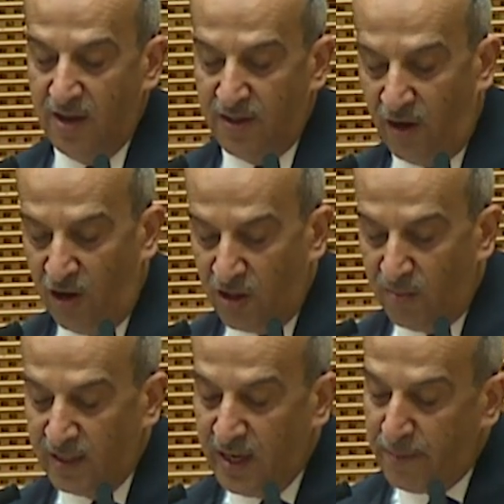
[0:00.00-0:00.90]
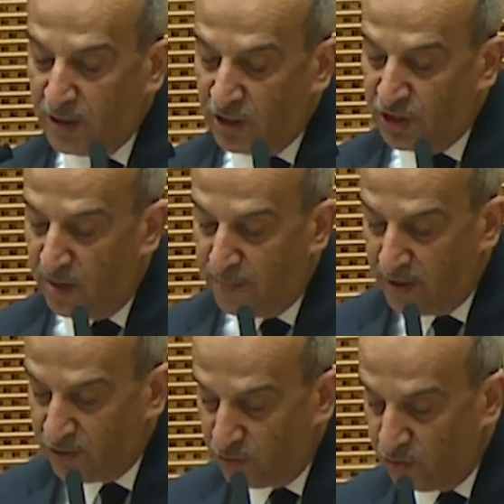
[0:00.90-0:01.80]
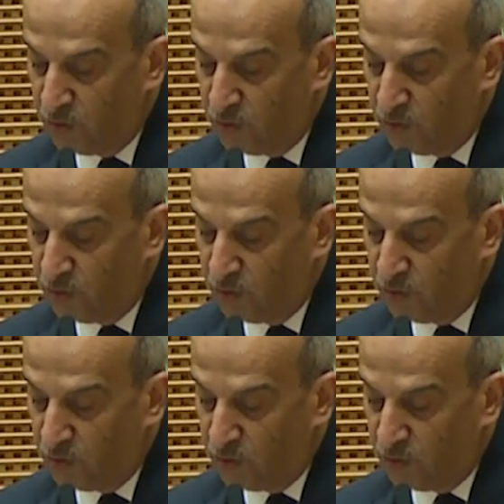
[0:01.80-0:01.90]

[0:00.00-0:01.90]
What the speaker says: The Honorable Deputy Chairperson,